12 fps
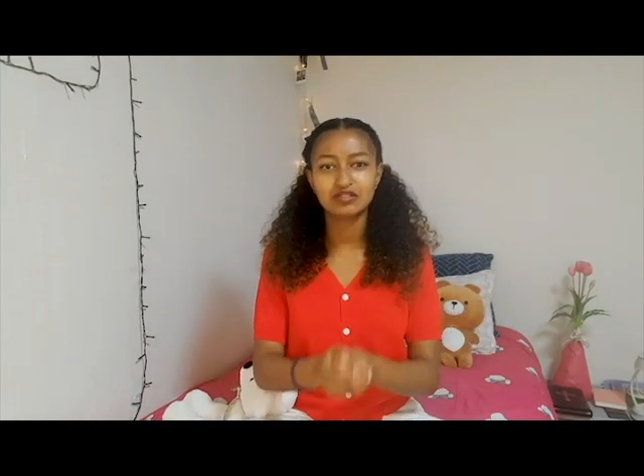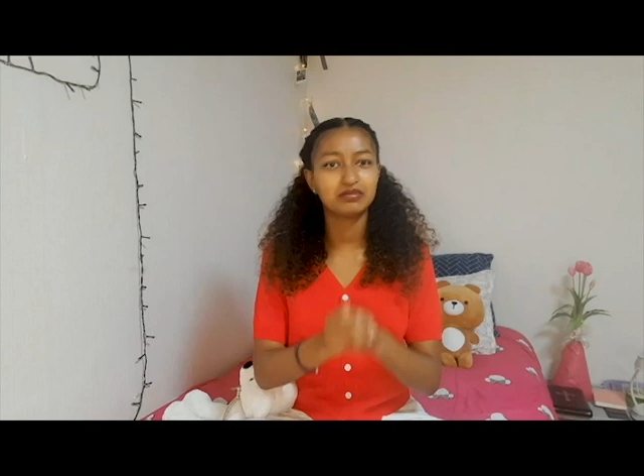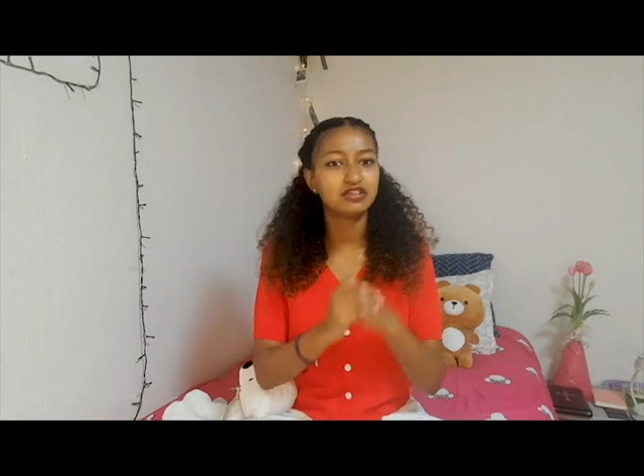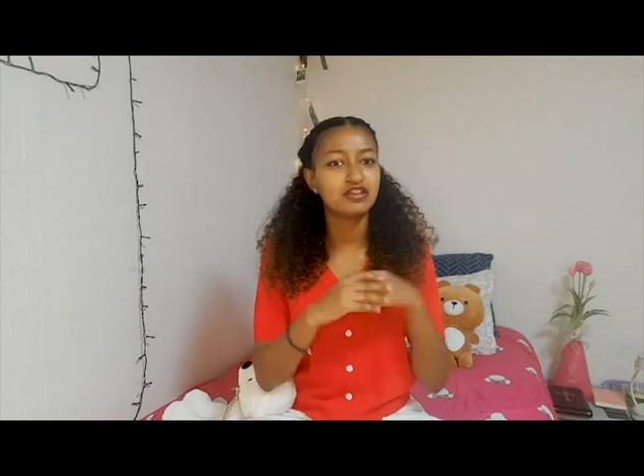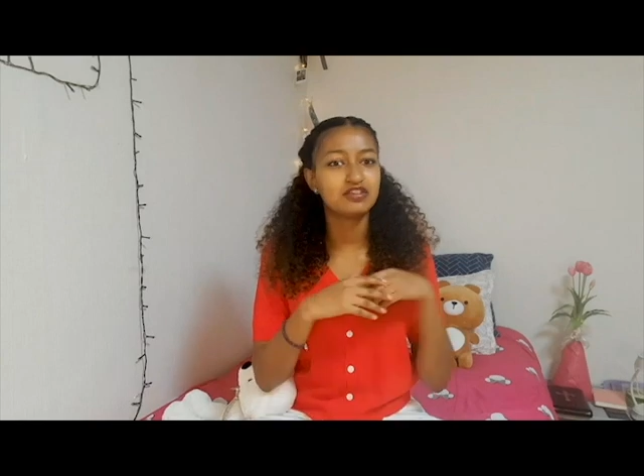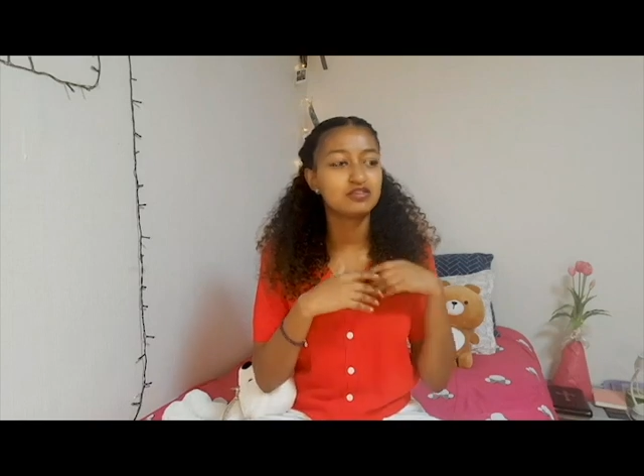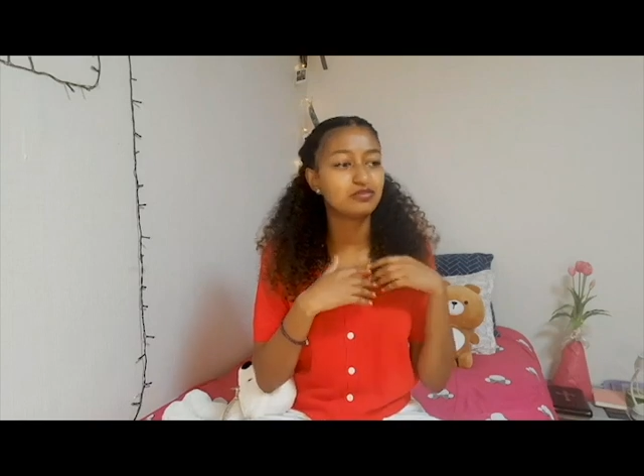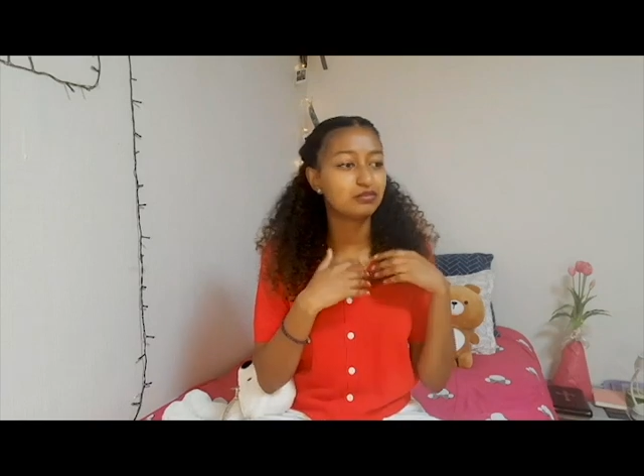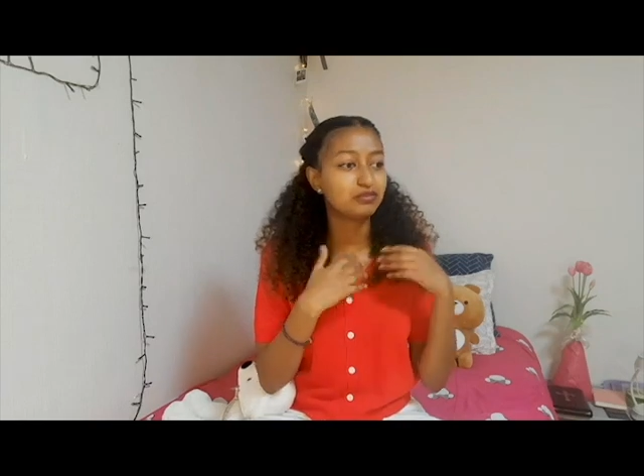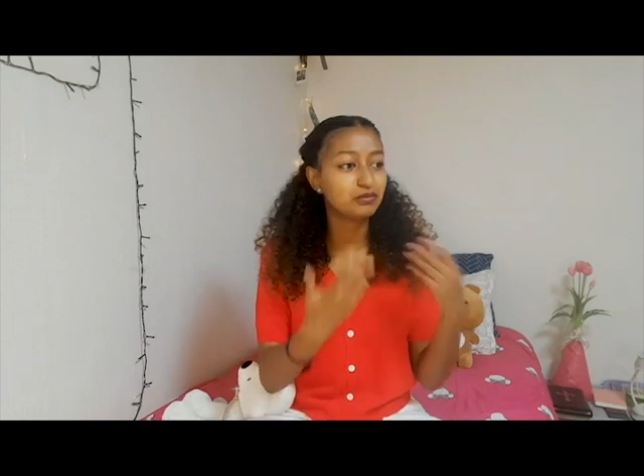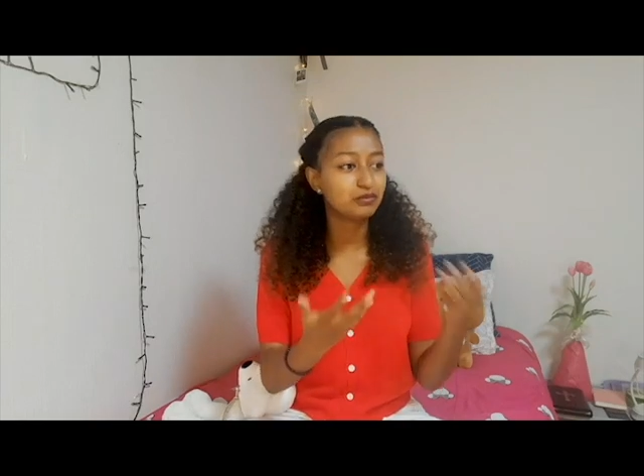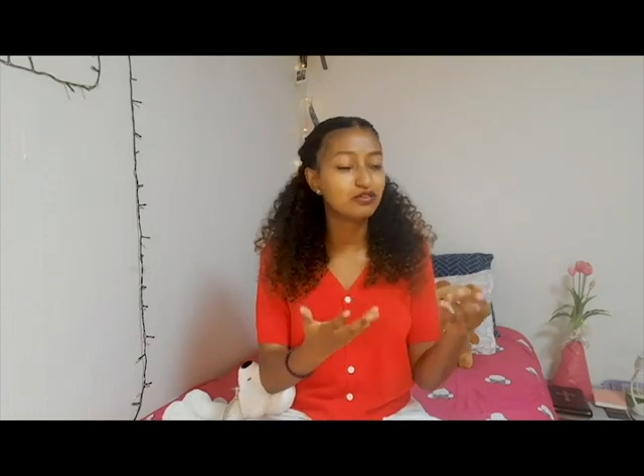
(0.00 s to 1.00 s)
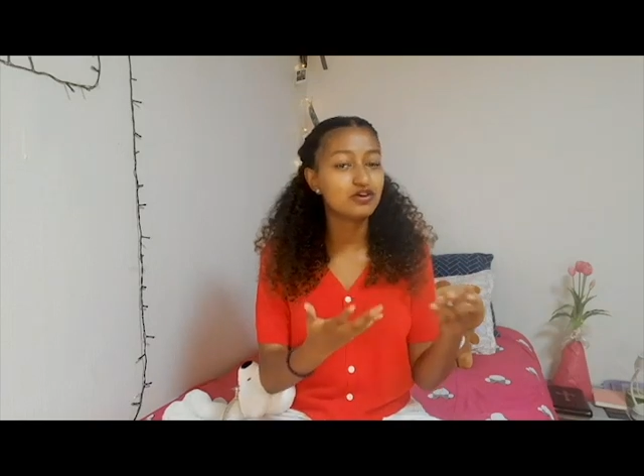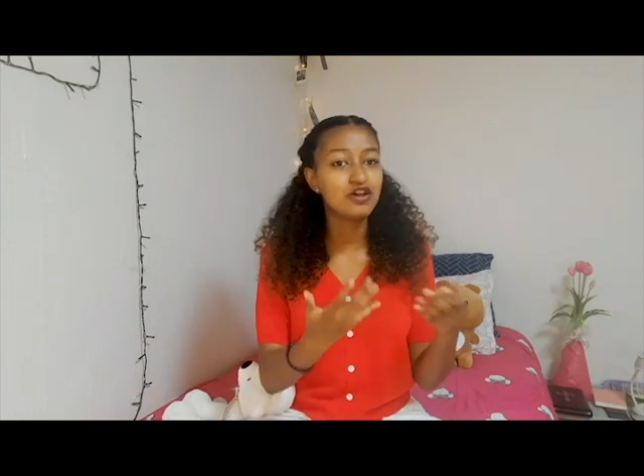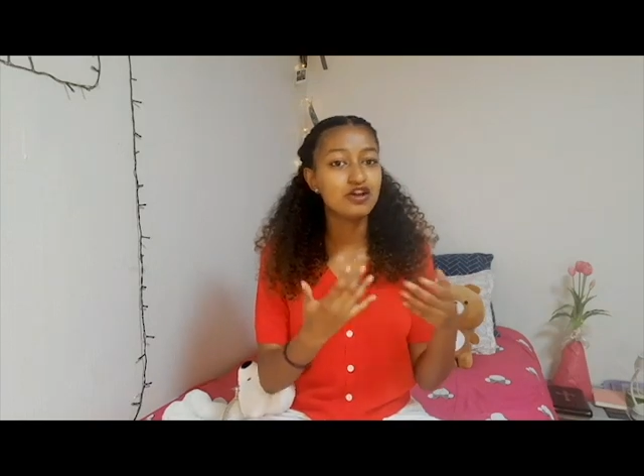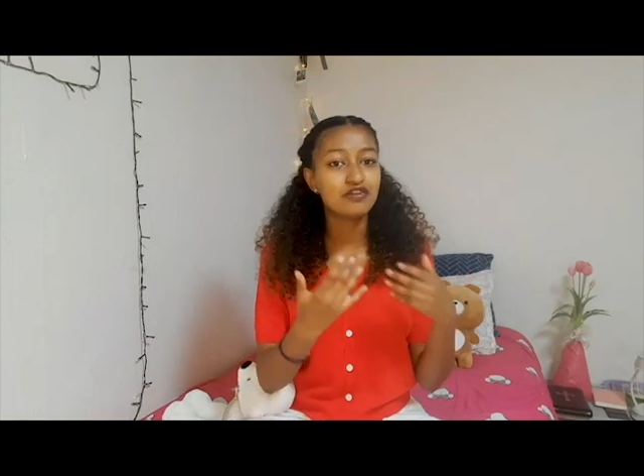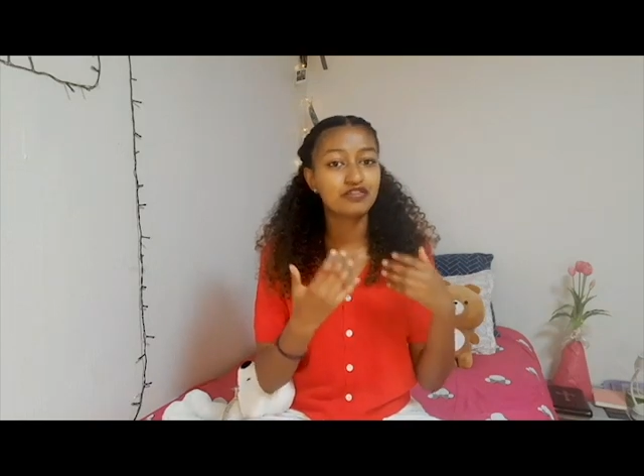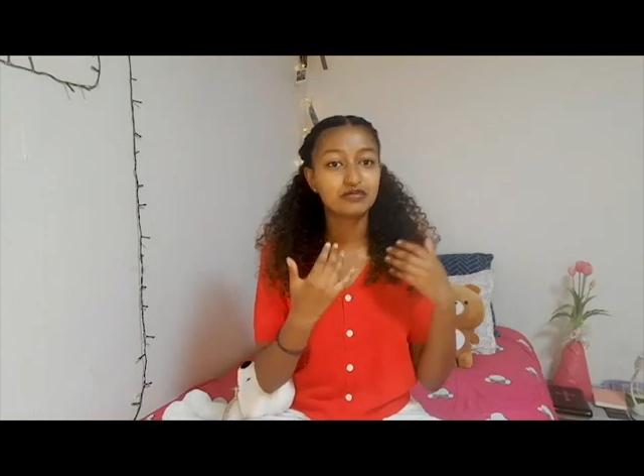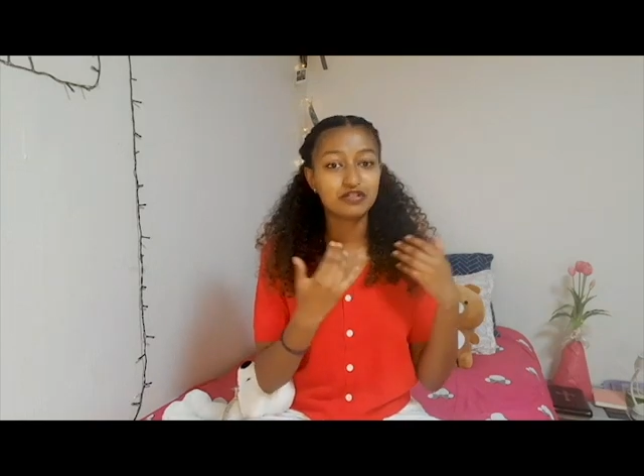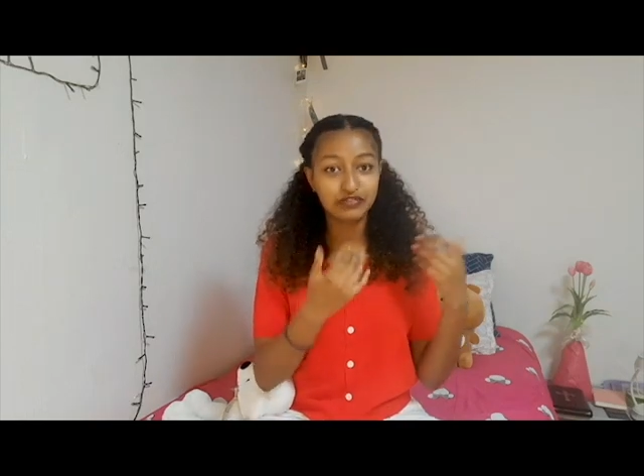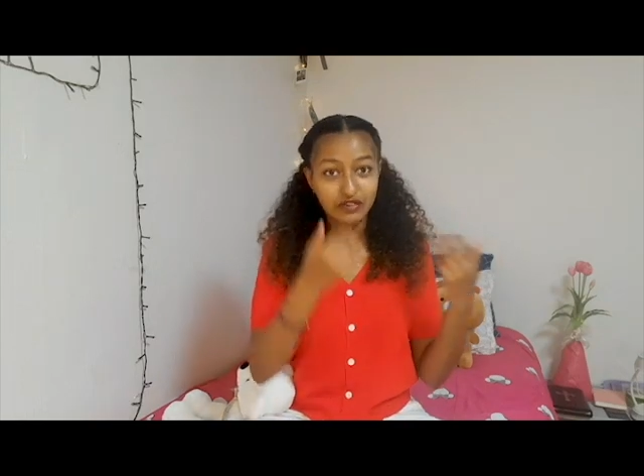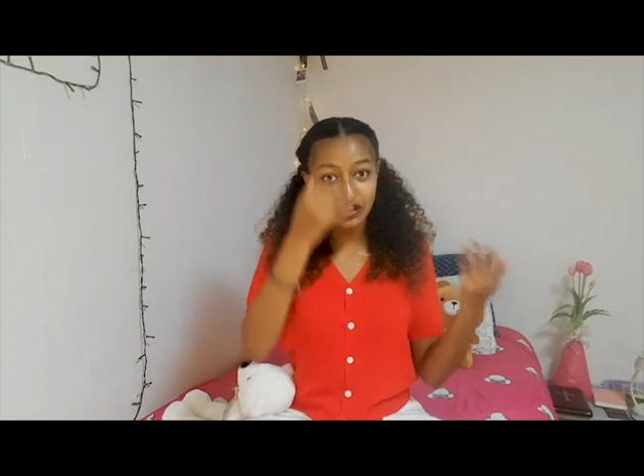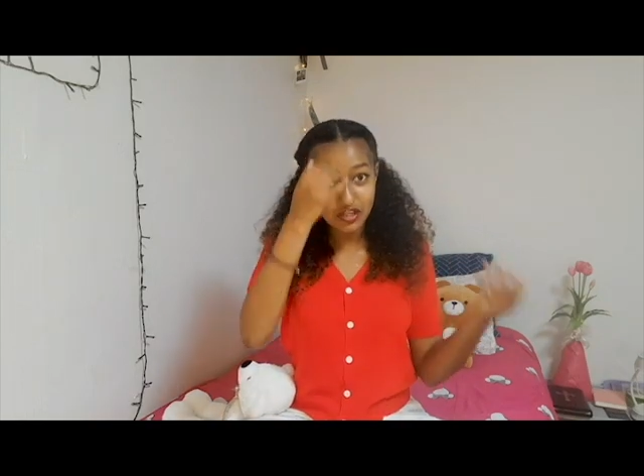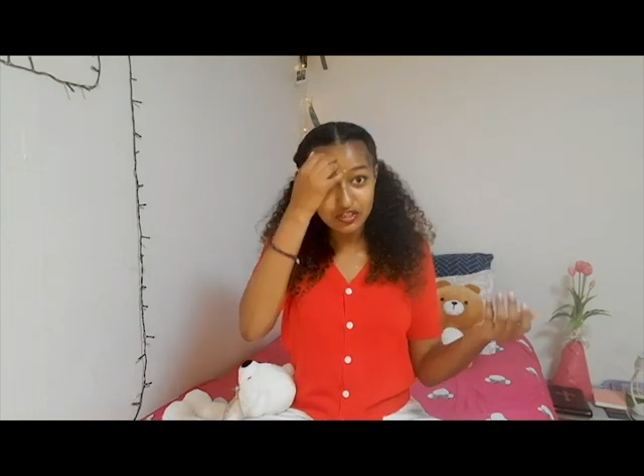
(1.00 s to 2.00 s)
communicating with people from
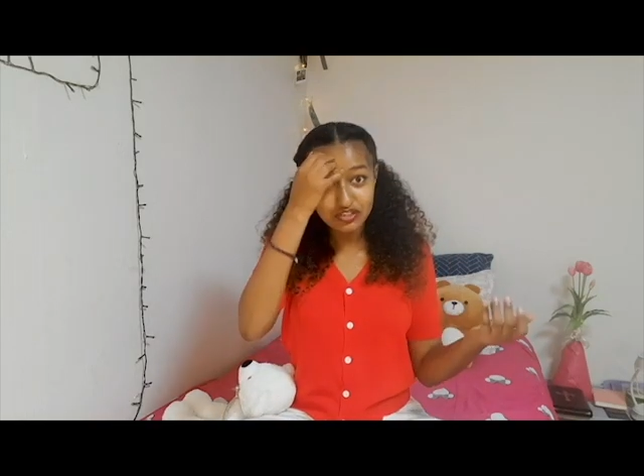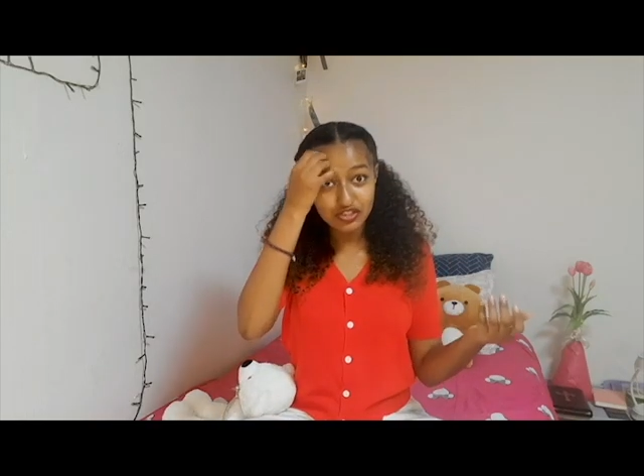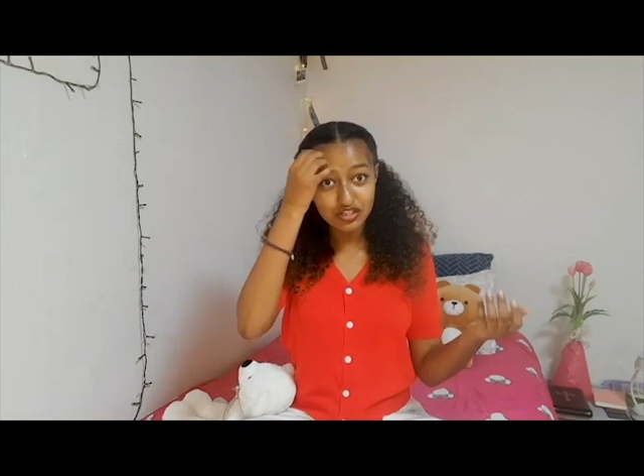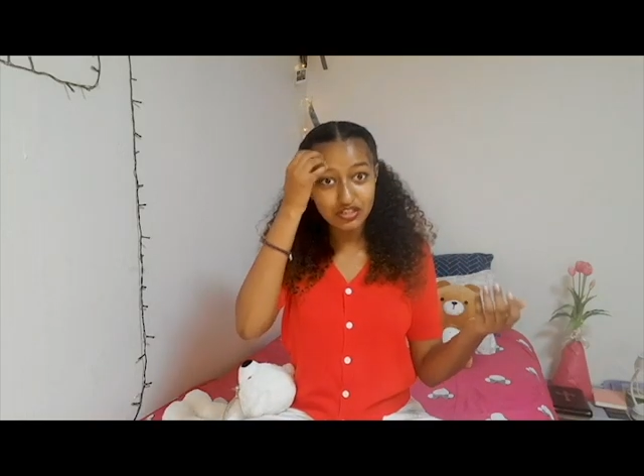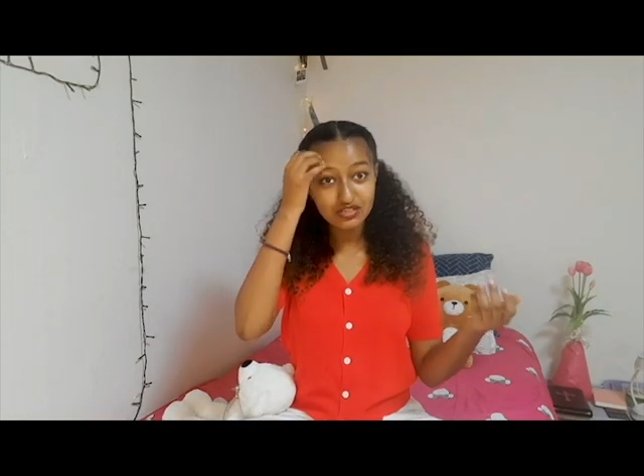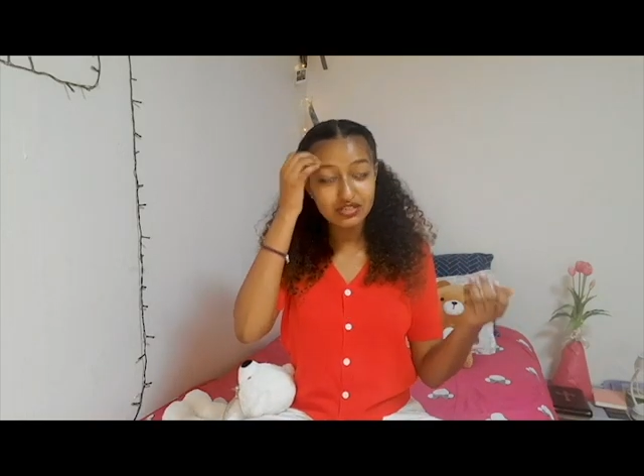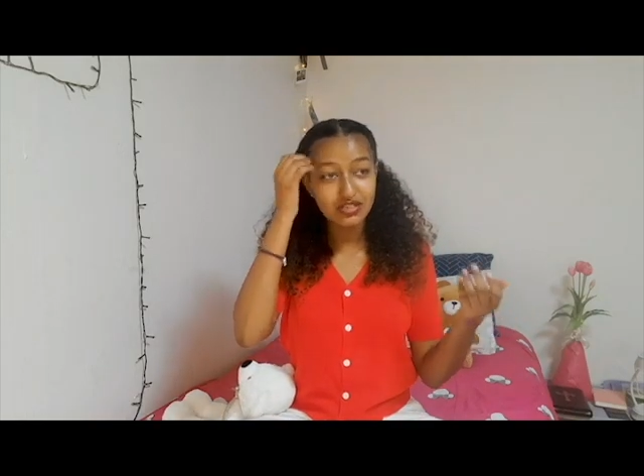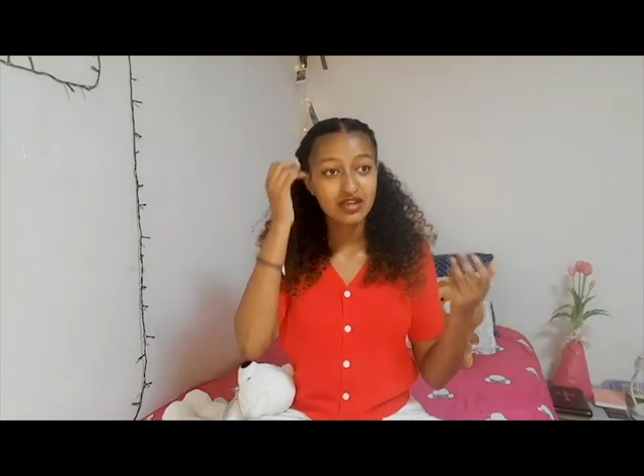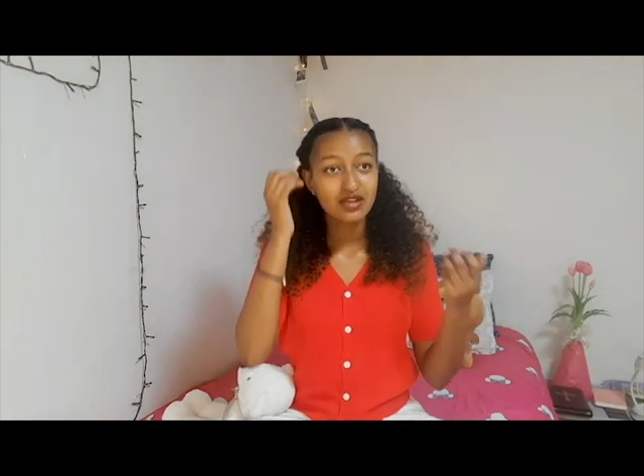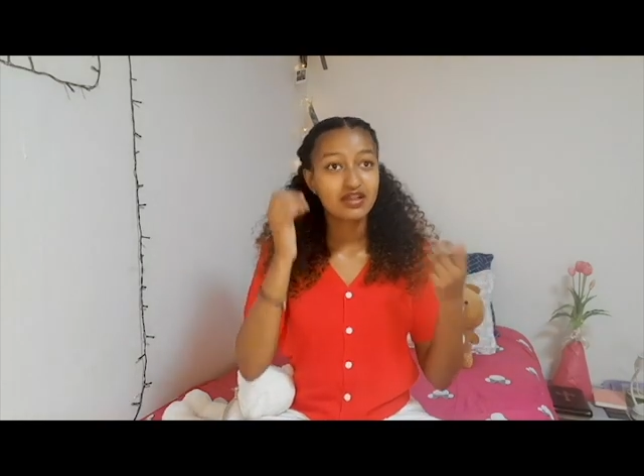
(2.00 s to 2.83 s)
different cultures.